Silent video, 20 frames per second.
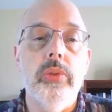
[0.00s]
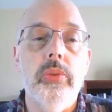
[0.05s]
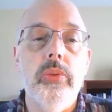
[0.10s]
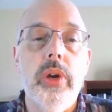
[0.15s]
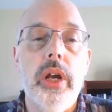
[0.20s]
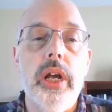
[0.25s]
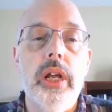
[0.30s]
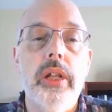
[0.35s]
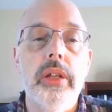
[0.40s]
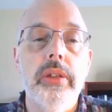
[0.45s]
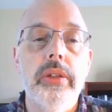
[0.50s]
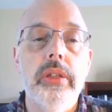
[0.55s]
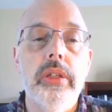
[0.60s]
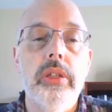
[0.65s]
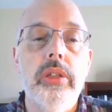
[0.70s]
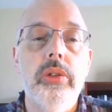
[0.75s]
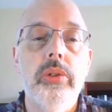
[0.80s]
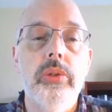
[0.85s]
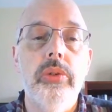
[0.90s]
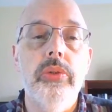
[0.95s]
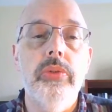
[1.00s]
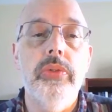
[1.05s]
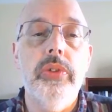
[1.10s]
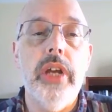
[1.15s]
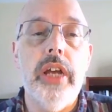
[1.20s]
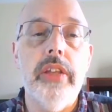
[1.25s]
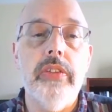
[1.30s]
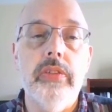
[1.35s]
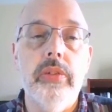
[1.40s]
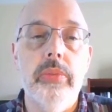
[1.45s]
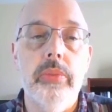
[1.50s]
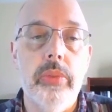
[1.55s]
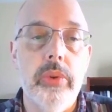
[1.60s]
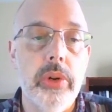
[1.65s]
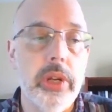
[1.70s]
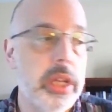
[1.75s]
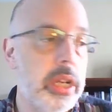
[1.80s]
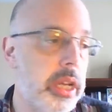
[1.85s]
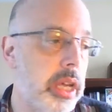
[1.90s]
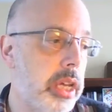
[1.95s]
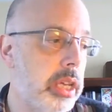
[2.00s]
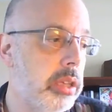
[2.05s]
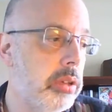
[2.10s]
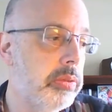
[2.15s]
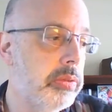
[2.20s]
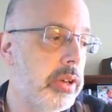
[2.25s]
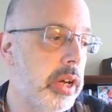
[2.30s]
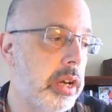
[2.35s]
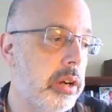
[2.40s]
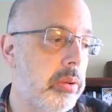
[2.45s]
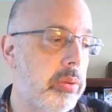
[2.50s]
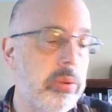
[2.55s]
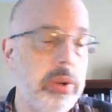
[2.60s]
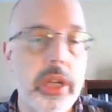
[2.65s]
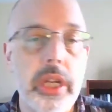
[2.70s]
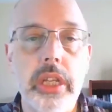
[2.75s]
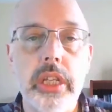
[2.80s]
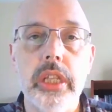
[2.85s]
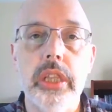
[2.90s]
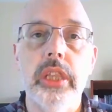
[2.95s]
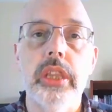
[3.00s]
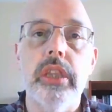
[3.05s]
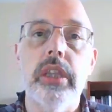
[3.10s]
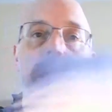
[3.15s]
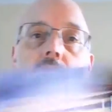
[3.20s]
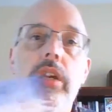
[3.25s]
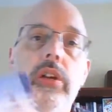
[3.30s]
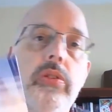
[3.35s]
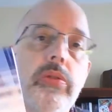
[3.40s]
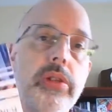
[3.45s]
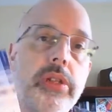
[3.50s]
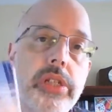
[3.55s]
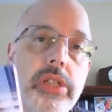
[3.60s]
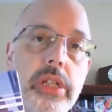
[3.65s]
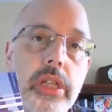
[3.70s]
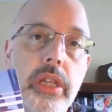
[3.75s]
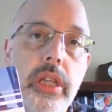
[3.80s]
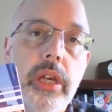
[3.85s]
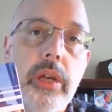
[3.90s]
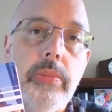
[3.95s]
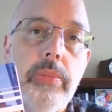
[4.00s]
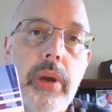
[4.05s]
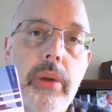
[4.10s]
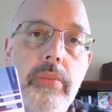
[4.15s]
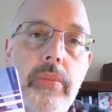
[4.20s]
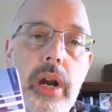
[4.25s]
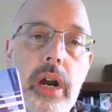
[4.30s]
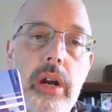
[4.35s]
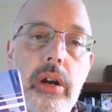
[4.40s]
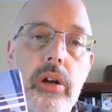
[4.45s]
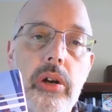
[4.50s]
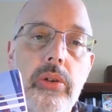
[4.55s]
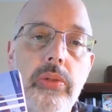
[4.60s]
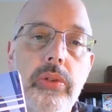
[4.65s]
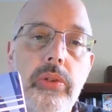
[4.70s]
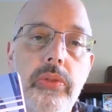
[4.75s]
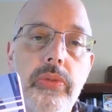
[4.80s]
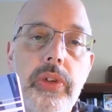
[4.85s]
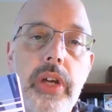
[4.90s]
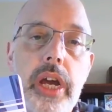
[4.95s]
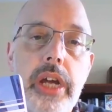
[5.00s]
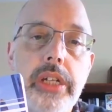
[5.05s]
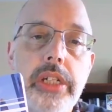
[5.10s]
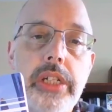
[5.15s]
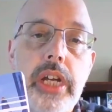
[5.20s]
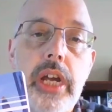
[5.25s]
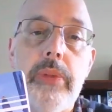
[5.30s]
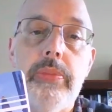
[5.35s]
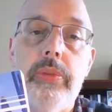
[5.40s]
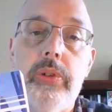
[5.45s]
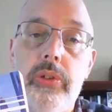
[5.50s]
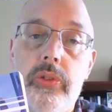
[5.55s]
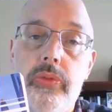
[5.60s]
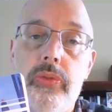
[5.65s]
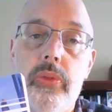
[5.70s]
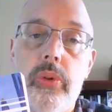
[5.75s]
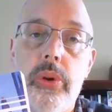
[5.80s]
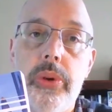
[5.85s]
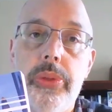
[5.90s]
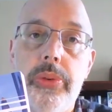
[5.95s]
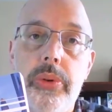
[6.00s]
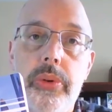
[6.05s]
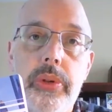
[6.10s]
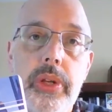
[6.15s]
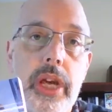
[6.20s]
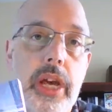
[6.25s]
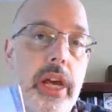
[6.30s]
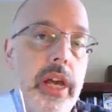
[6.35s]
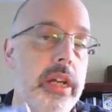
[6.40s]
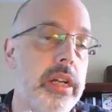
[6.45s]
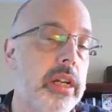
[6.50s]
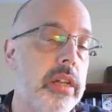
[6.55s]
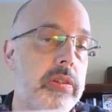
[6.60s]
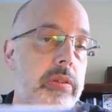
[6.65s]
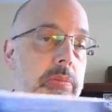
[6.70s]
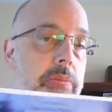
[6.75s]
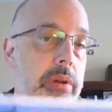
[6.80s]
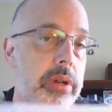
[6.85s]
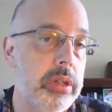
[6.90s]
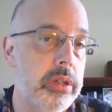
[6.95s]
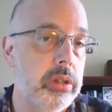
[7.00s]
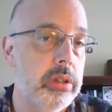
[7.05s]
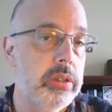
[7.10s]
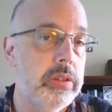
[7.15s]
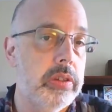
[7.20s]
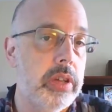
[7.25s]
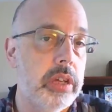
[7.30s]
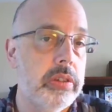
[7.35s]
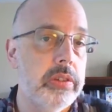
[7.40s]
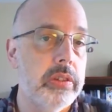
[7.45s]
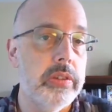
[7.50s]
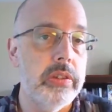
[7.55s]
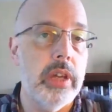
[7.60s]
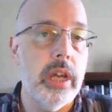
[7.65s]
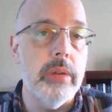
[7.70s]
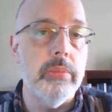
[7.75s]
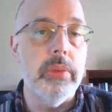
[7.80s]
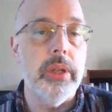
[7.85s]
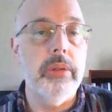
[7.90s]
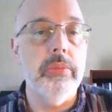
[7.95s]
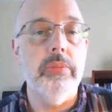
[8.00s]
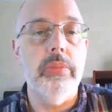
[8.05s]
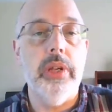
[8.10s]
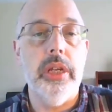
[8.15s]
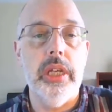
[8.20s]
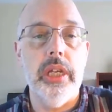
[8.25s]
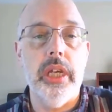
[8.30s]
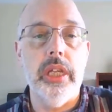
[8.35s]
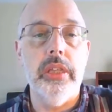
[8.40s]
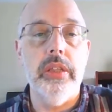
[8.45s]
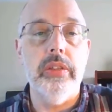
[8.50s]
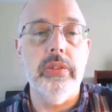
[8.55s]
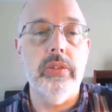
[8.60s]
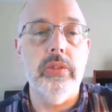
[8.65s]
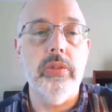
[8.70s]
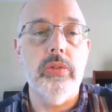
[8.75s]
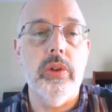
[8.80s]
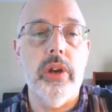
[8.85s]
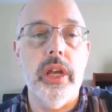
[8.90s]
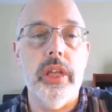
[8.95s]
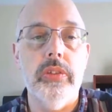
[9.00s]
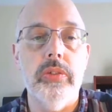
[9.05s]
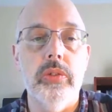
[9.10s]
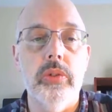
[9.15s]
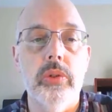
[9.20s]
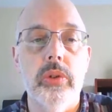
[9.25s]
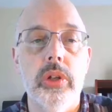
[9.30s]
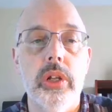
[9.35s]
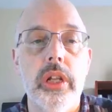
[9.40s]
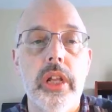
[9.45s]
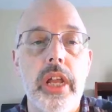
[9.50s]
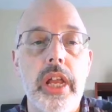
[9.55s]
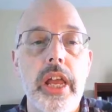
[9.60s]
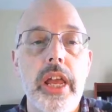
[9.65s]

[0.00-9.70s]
Well, you've got some reading. You've got to read and Think Christianly by Morrow. You've got chapters 4 through 9. That's a pretty good size assignment. Again, this is grad school.